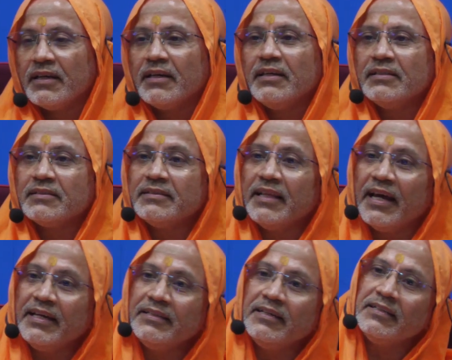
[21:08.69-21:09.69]
is
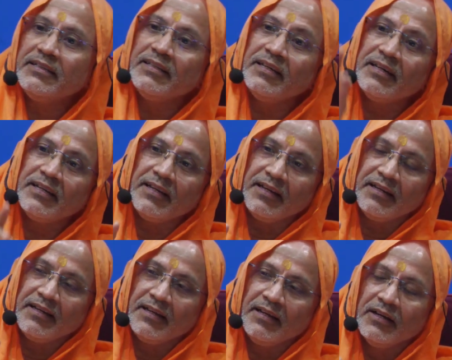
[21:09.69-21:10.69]
neither
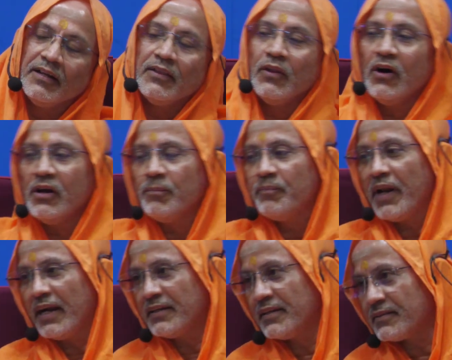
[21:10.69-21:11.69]
theory nor
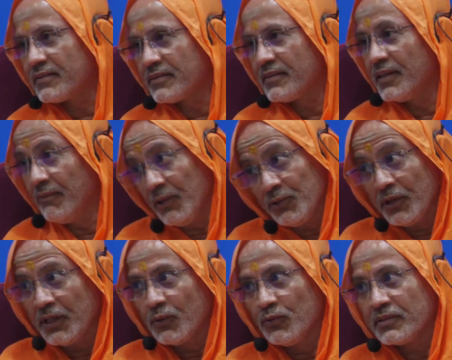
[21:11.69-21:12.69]
practice, even though
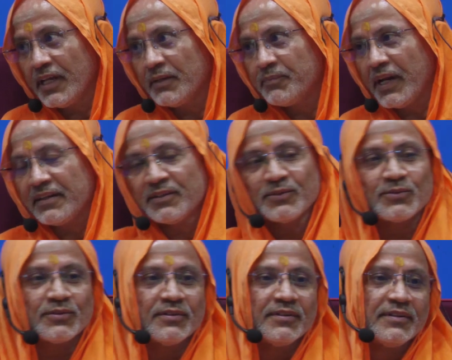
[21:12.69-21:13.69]
it looks like practice.